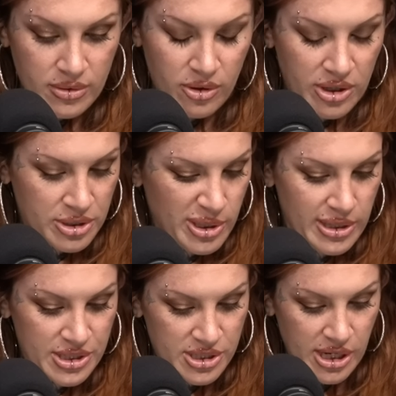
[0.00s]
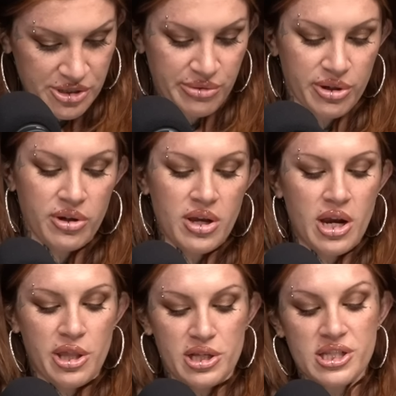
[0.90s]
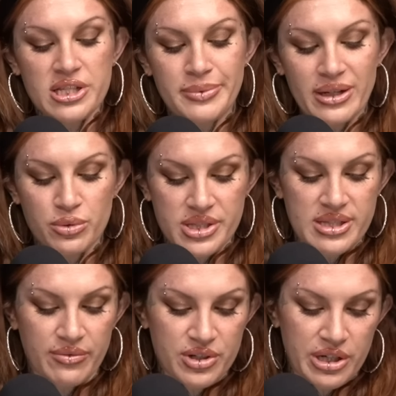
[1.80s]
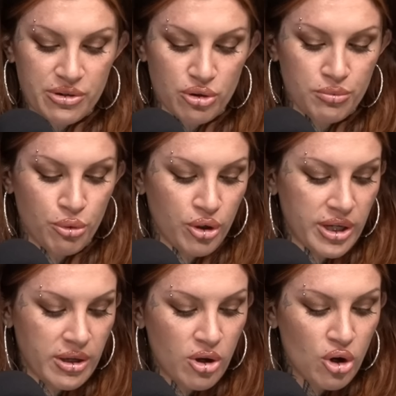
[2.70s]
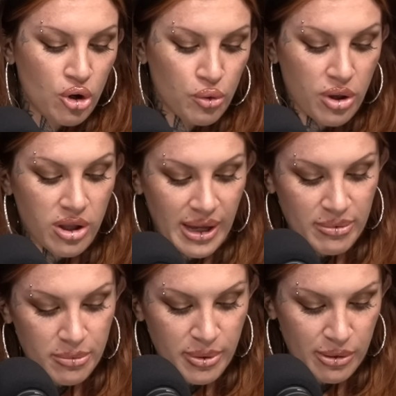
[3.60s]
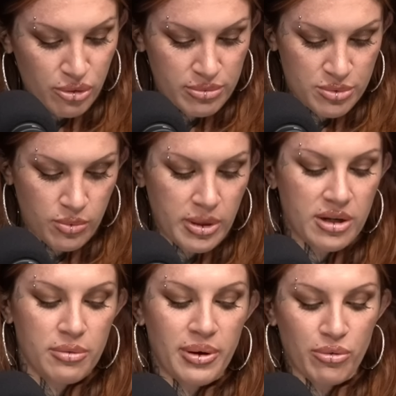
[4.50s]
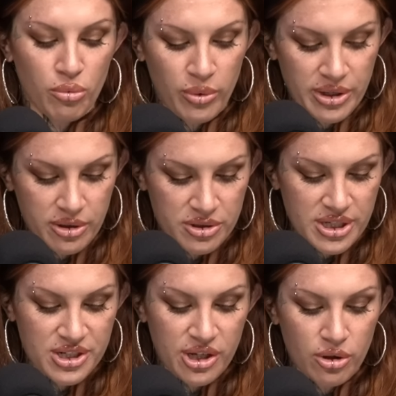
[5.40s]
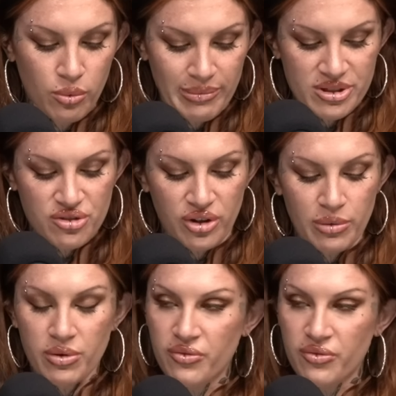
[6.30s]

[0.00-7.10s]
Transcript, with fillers: Okay, so is this actually real? The suspect was a 17 year old boy who would climb into bedrooms into bedroom windows and tickle women's feet with